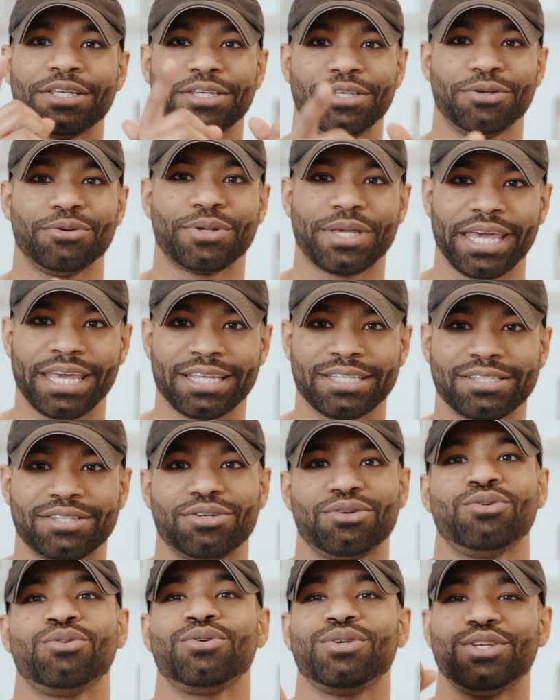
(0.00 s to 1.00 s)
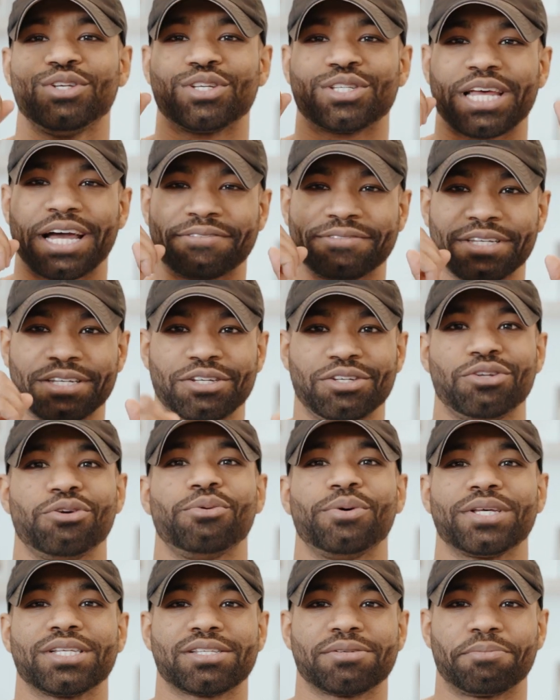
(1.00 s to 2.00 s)
You can do, you just have to do
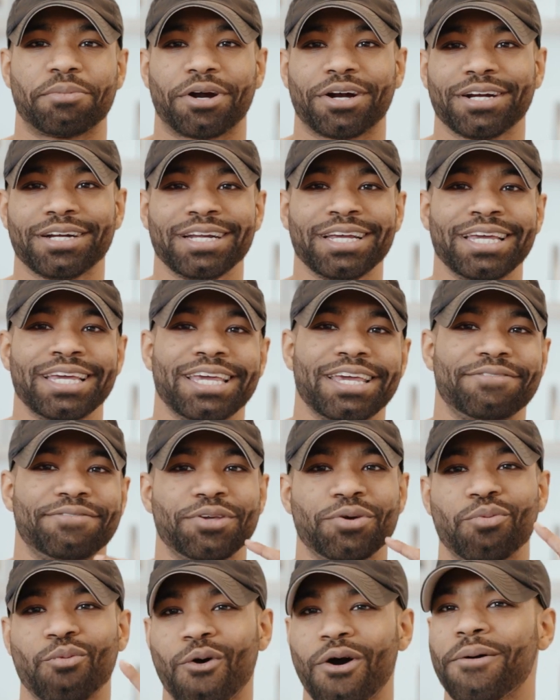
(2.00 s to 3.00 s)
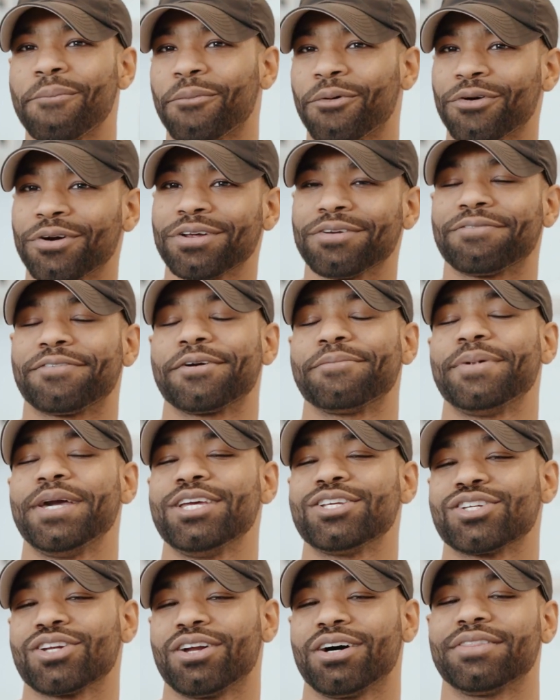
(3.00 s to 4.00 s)
it smart. If you want more
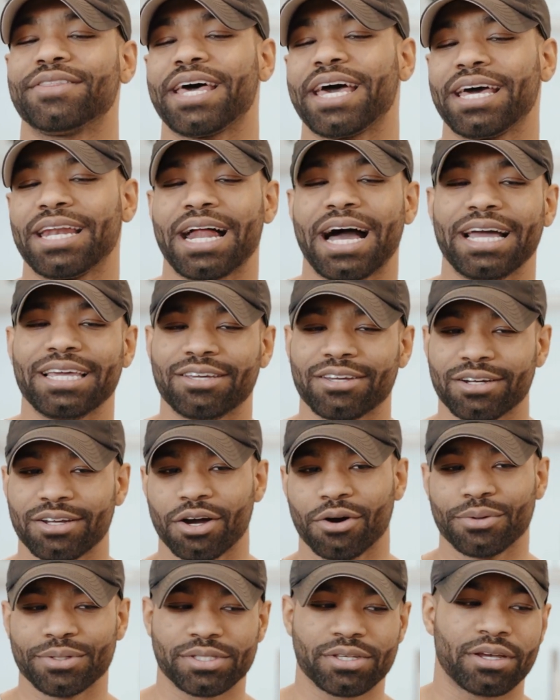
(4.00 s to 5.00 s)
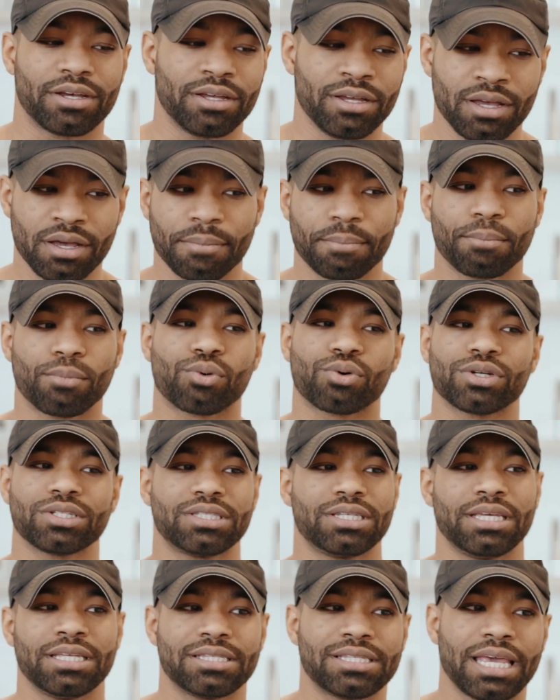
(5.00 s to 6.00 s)
information on that, I could go into more
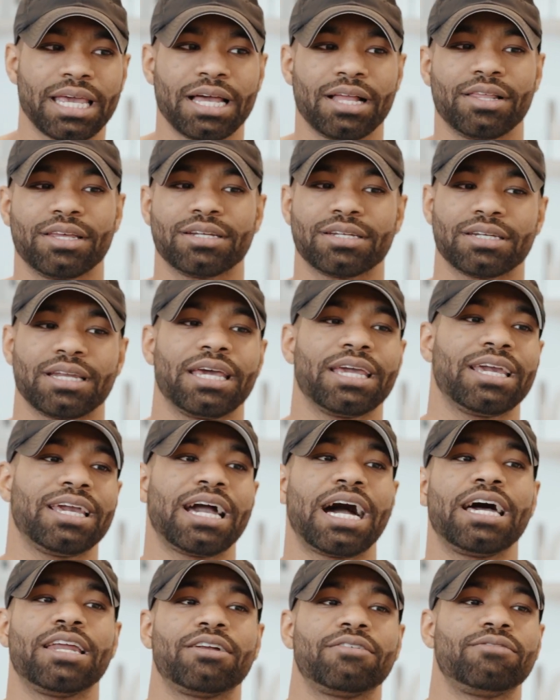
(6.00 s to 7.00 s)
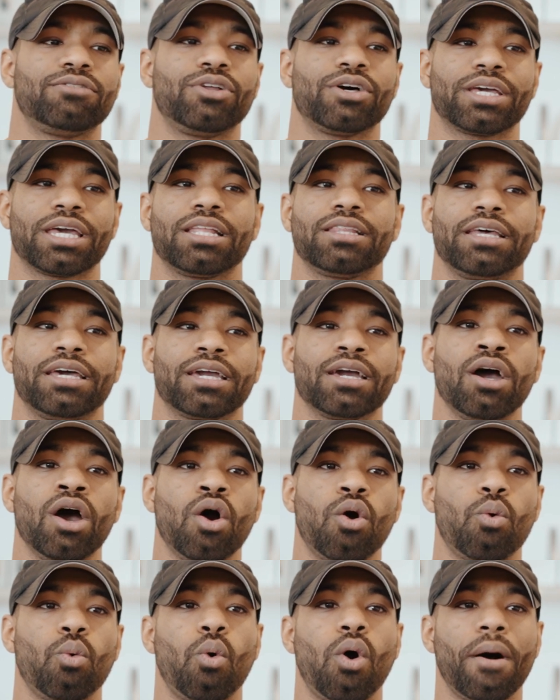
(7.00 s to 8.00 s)
detail and like kind of look at like
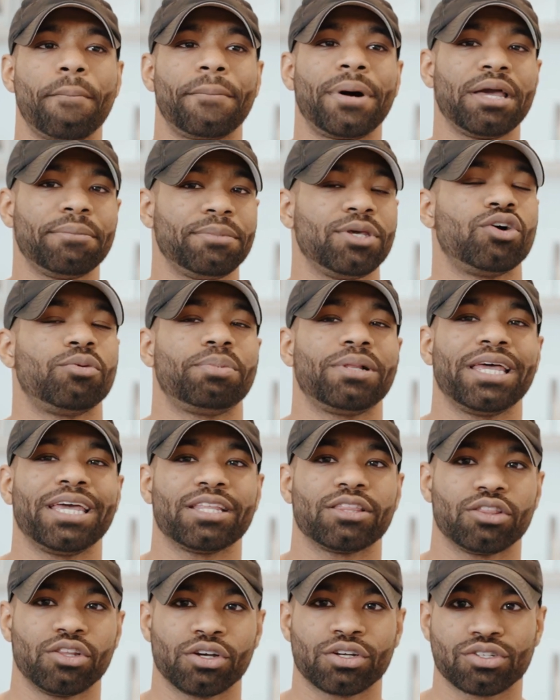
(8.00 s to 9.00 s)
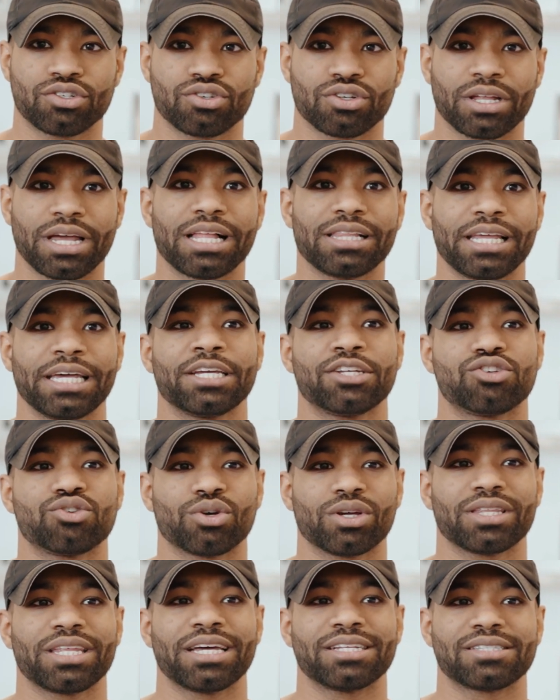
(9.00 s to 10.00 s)
what my meal plan looked like
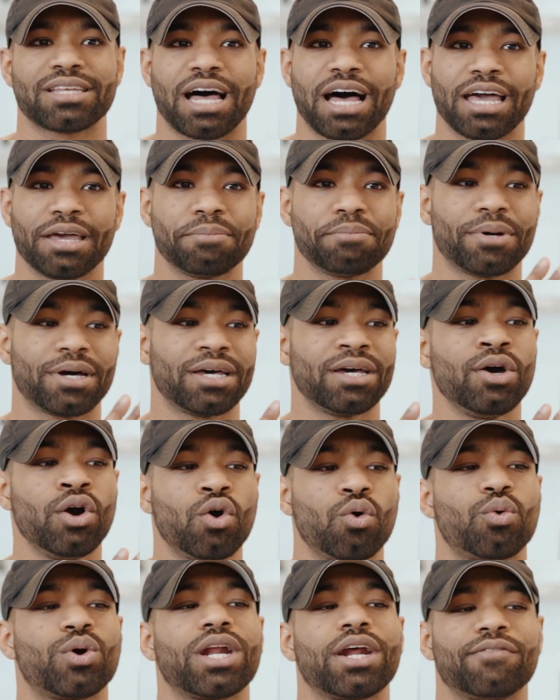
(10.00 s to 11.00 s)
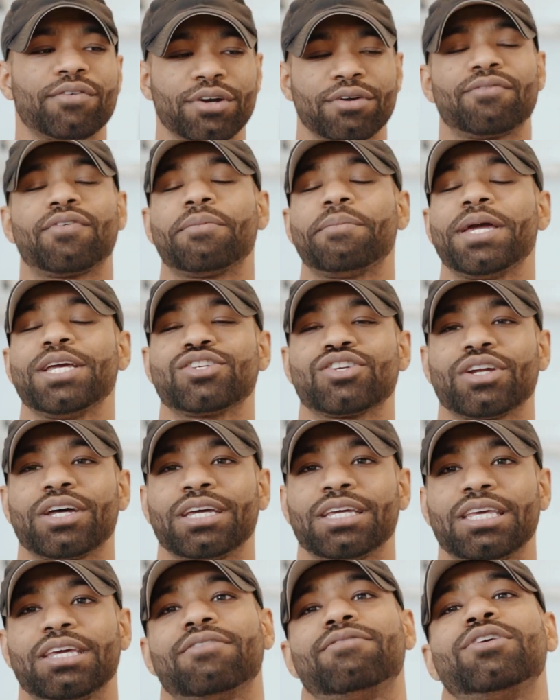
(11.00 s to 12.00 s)
during that time, but whatever information I
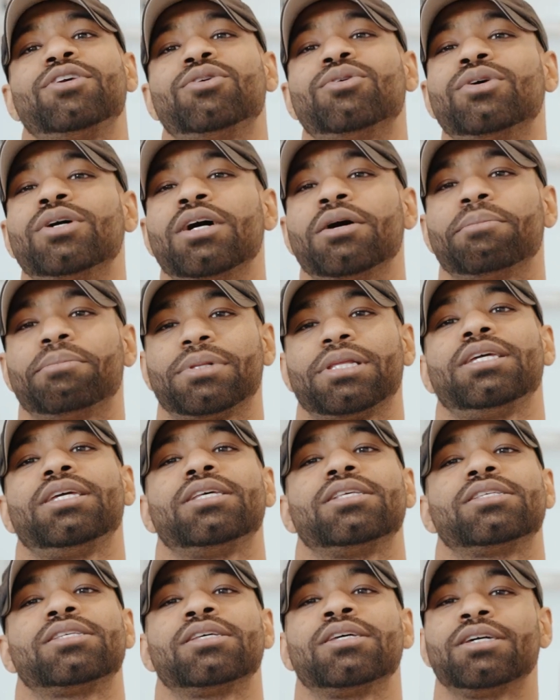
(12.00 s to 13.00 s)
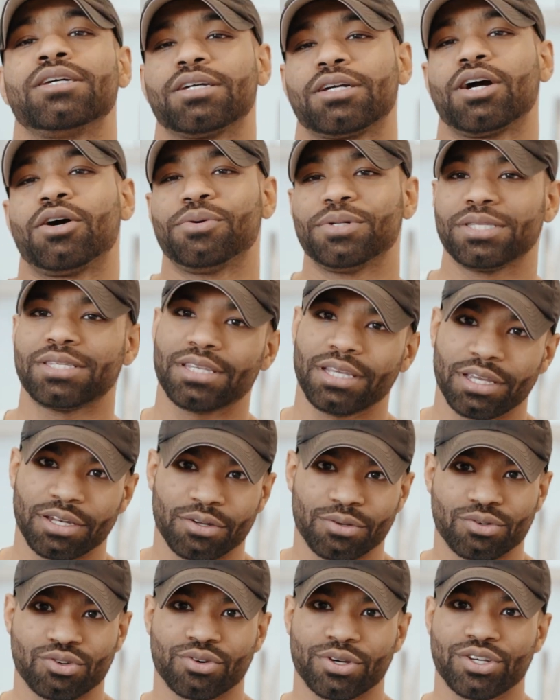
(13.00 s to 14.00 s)
give you, please go and see a
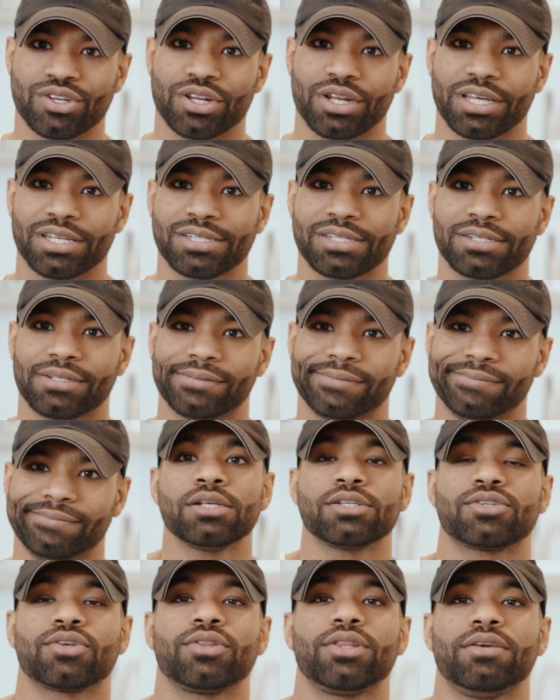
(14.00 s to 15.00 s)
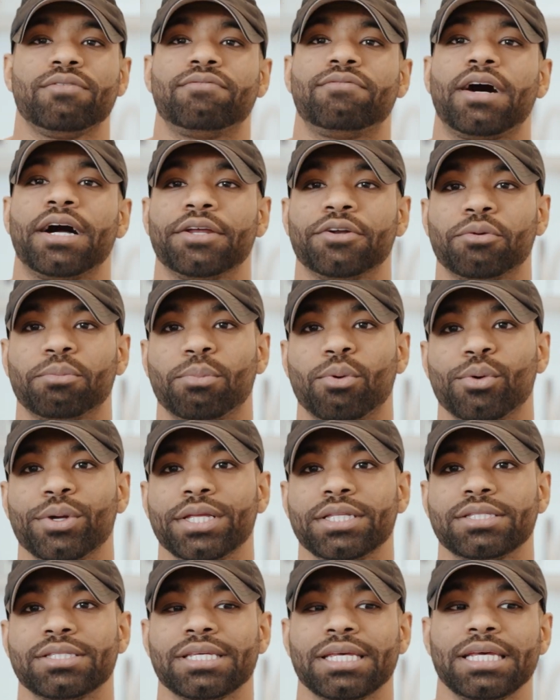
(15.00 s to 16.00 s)
nutritionist. So the final
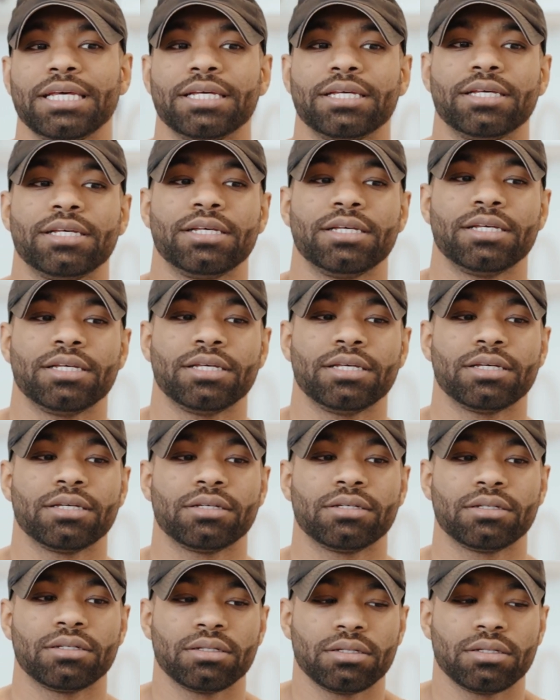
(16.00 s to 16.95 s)
point is...